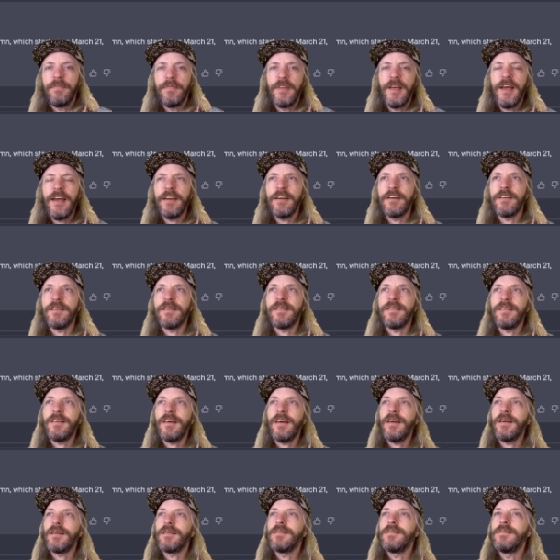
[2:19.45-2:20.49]
Hang on a
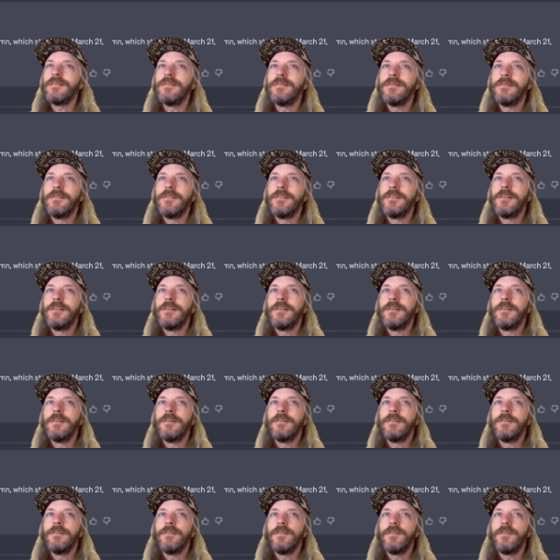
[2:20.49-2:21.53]
sec.
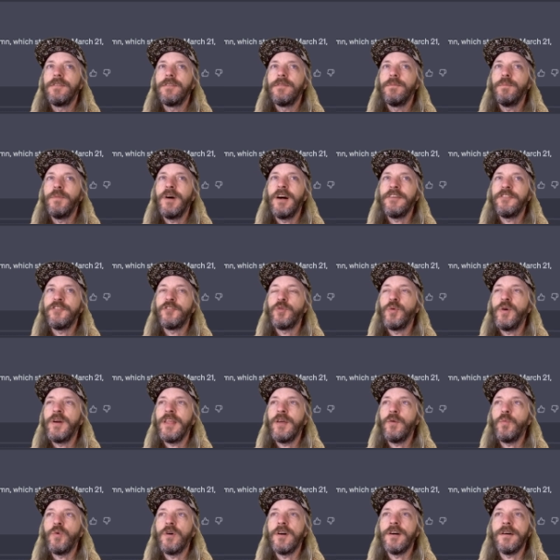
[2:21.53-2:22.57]
March
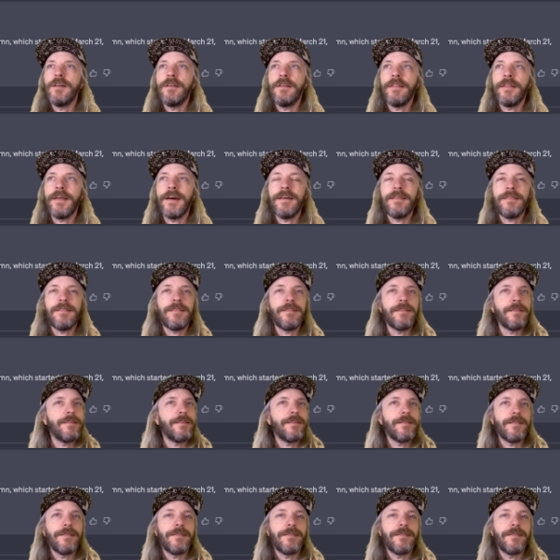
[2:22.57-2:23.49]
21, that's...